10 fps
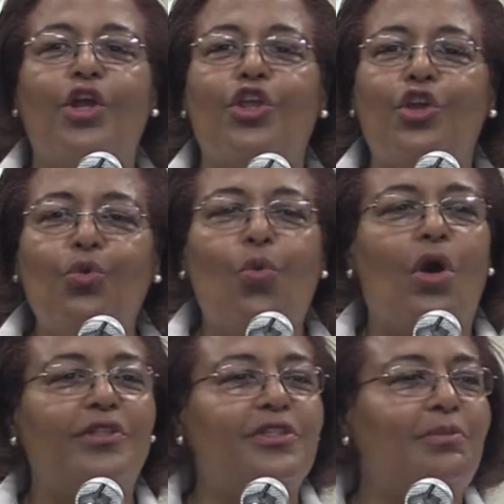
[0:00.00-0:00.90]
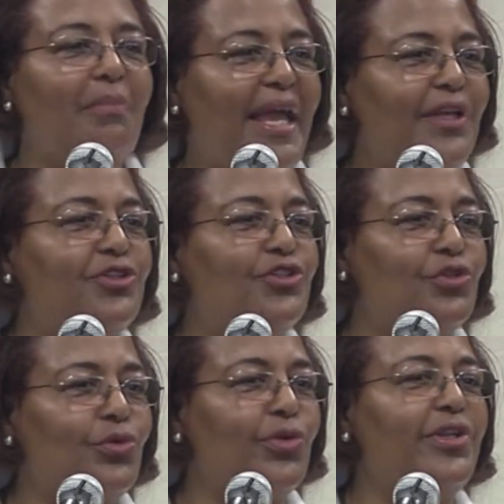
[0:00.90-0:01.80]
you want to make
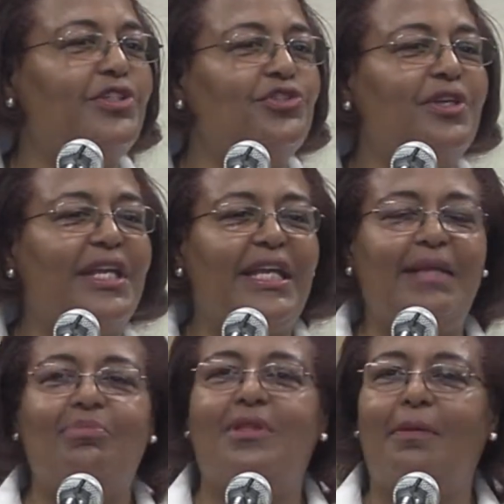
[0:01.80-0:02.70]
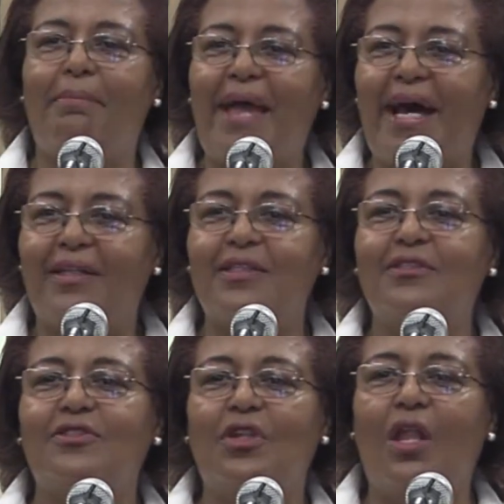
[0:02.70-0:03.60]
sure that you keep the
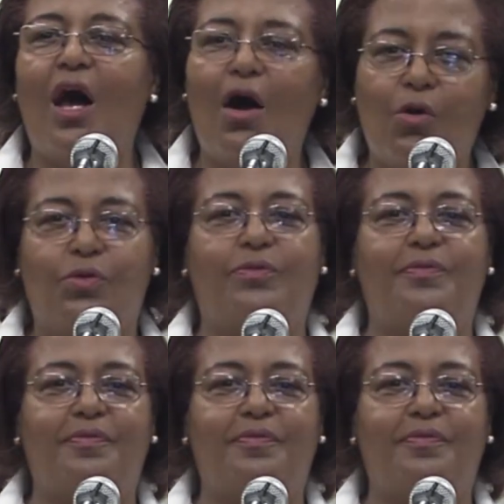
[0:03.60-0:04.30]
balance low.